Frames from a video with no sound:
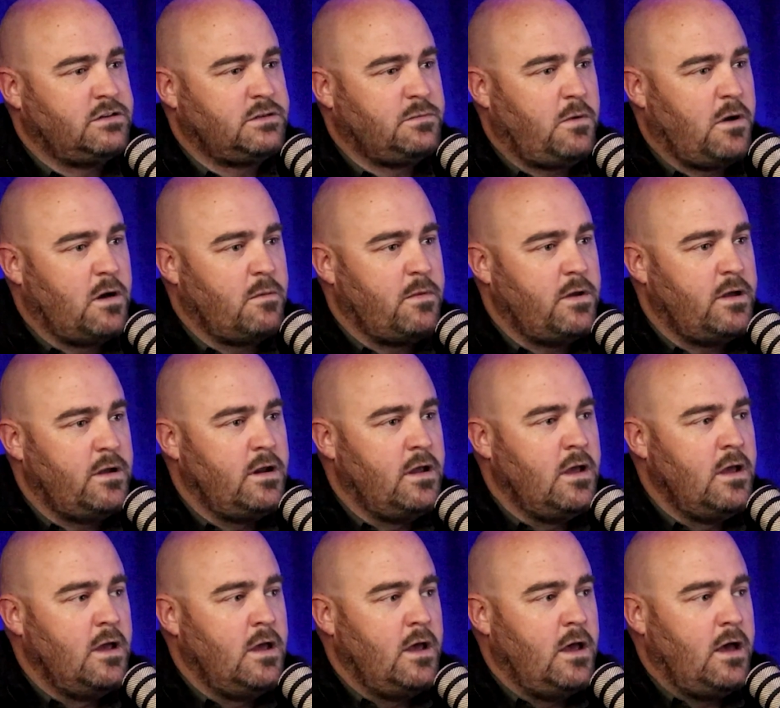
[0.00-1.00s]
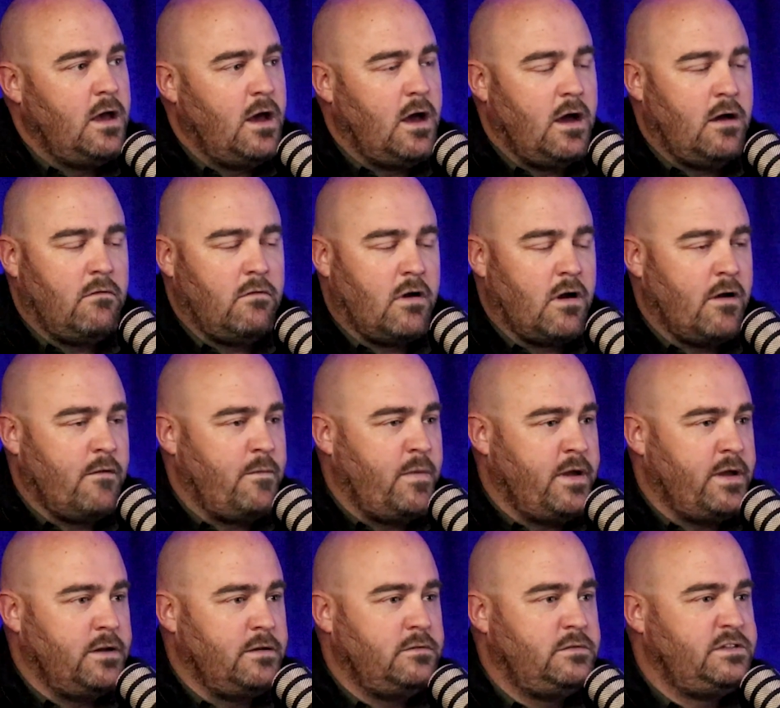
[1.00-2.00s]
Department where I've
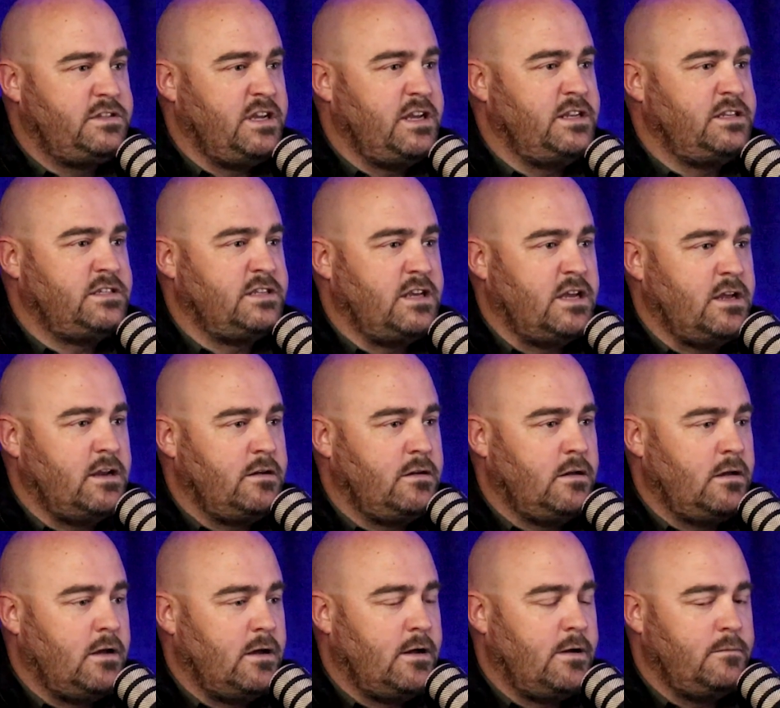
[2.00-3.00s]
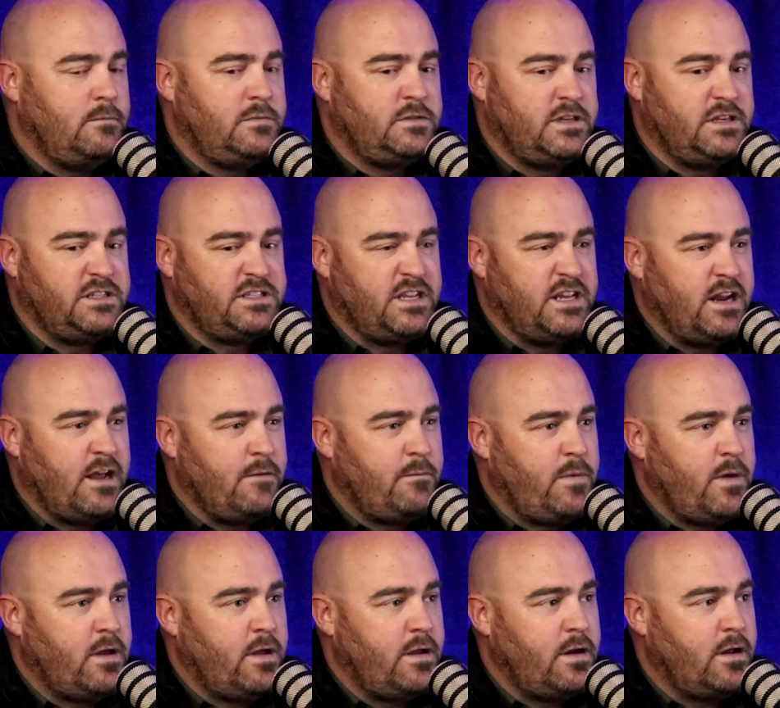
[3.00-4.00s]
been since then. Since then, I've
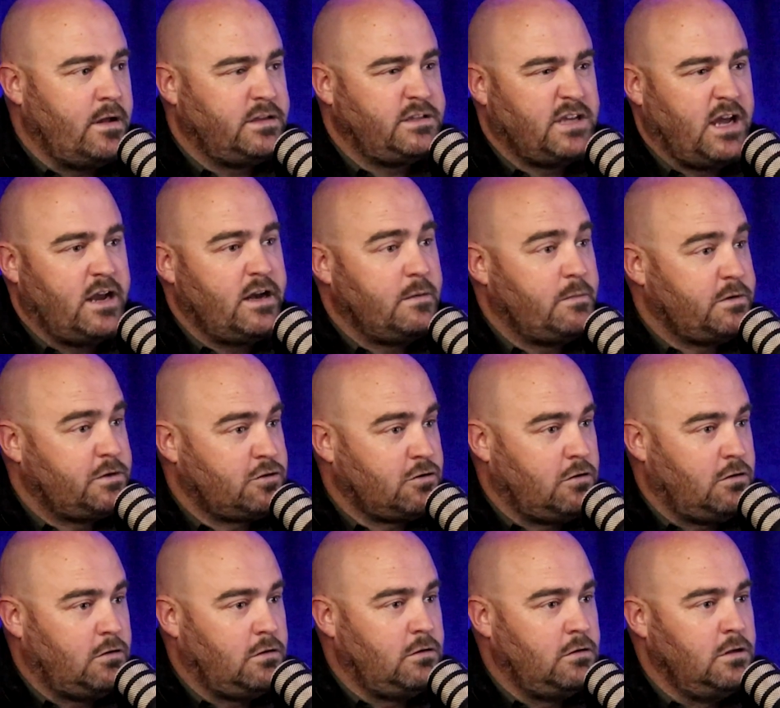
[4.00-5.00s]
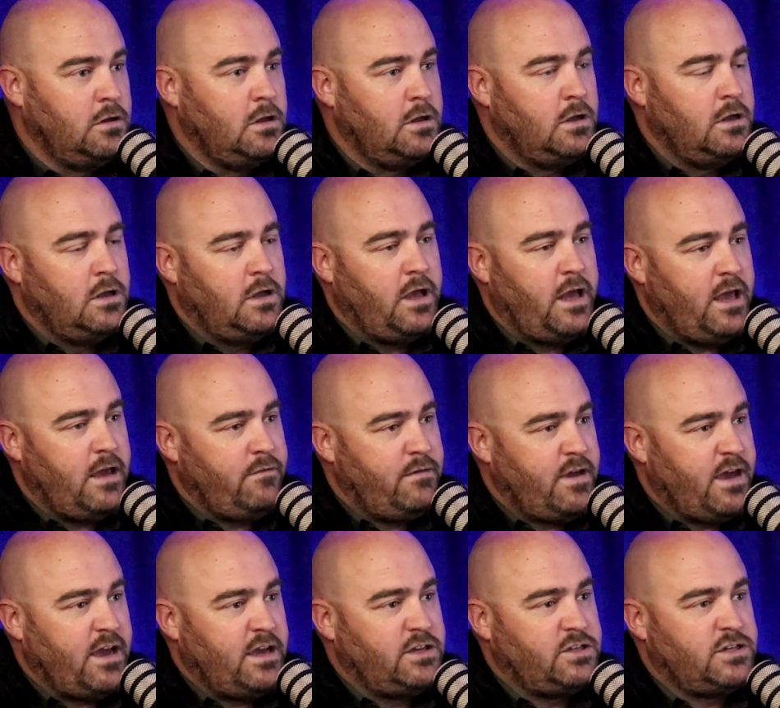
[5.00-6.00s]
been assigned to patrol,
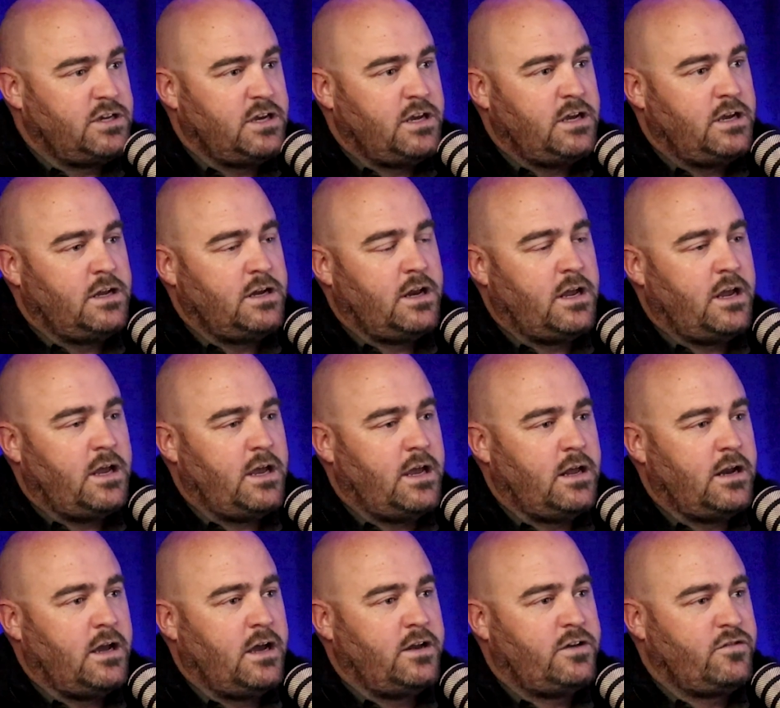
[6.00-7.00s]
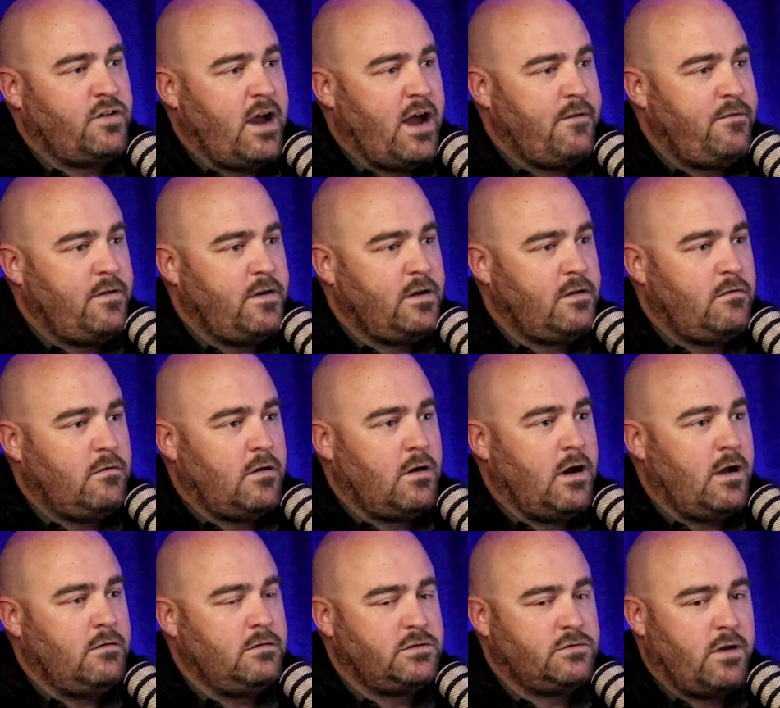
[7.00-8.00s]
aviation, and traffic, where
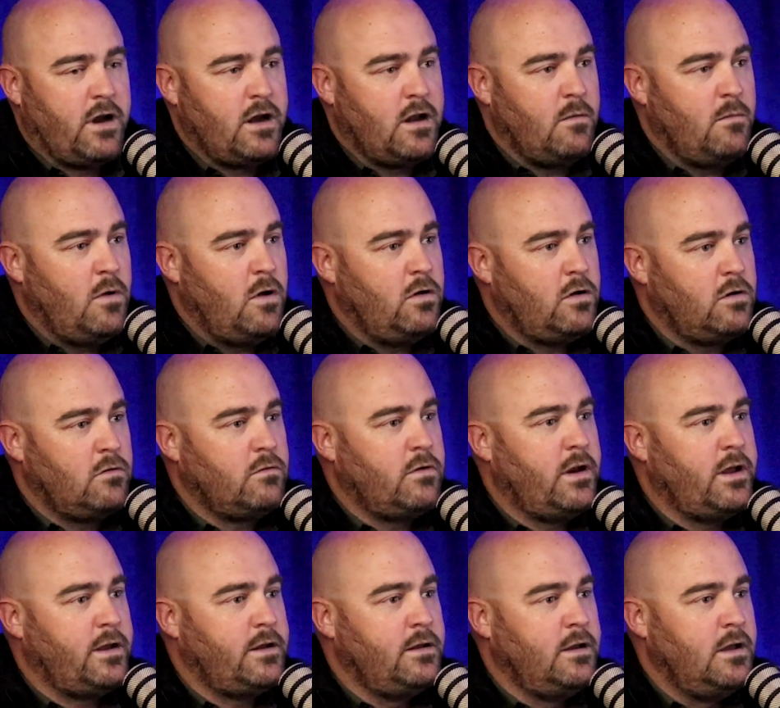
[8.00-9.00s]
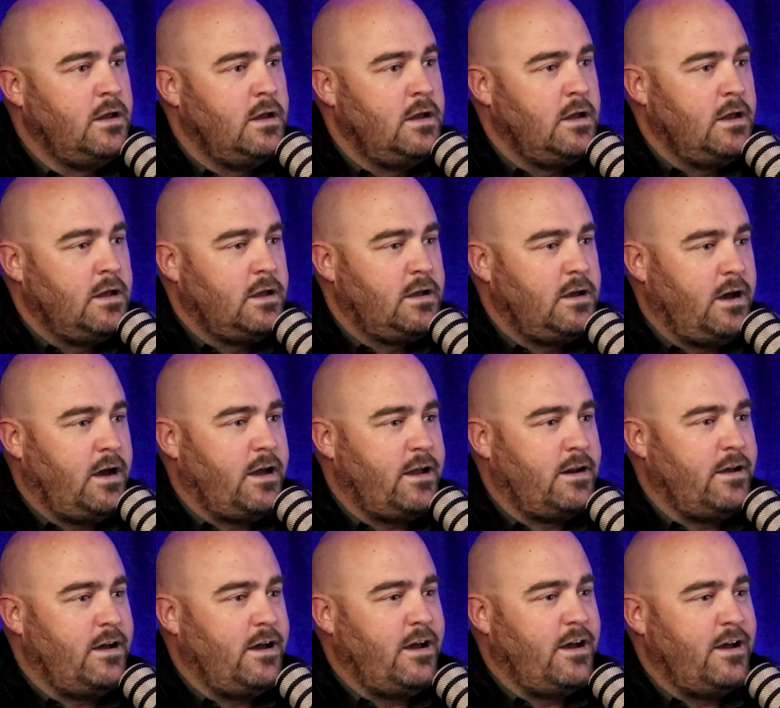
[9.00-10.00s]
I was riding a motor when I
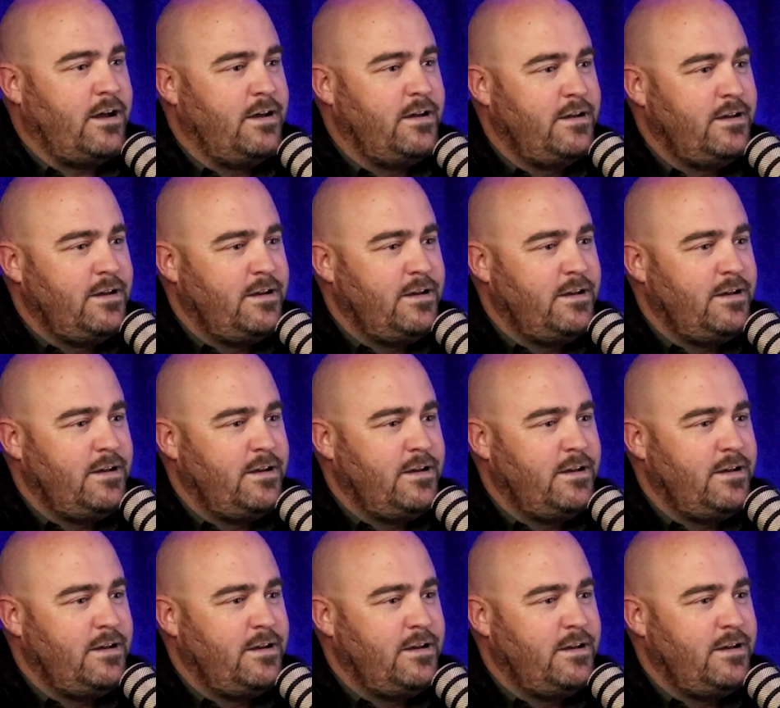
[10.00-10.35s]
got